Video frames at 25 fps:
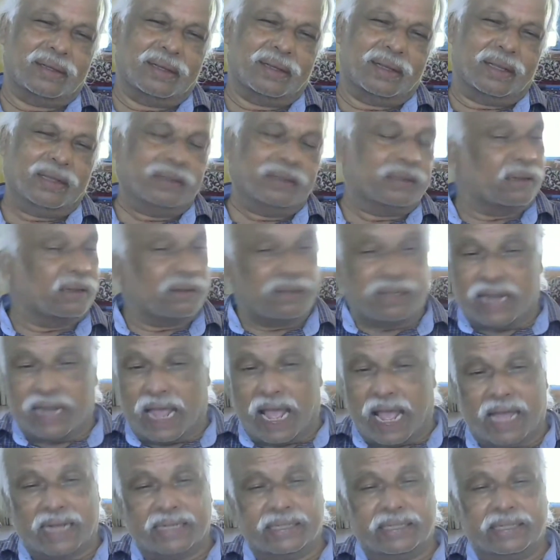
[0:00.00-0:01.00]
if the
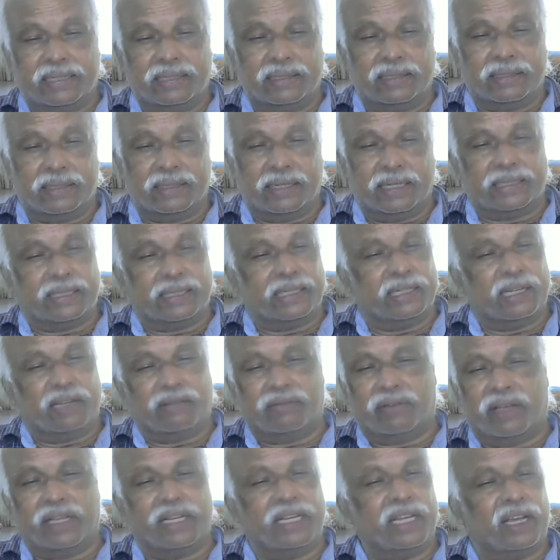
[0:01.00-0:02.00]
land is in
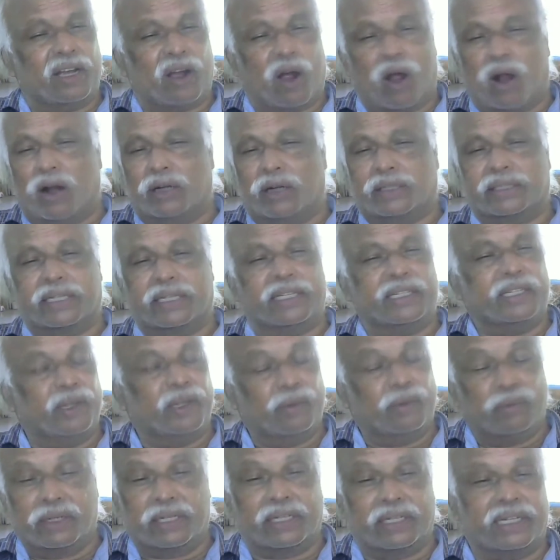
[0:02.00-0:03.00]
a very hot and
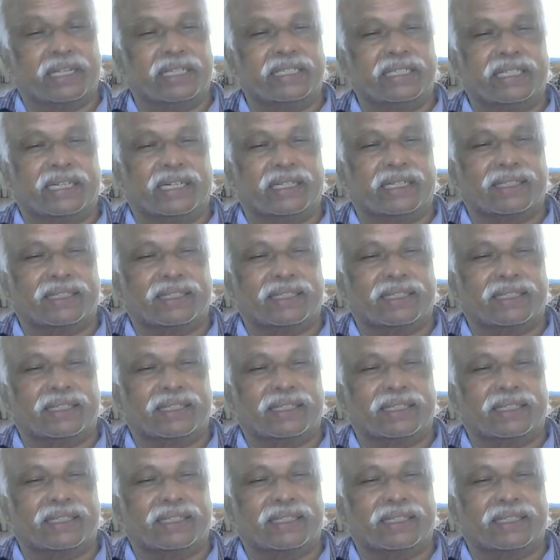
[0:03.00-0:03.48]
humid region,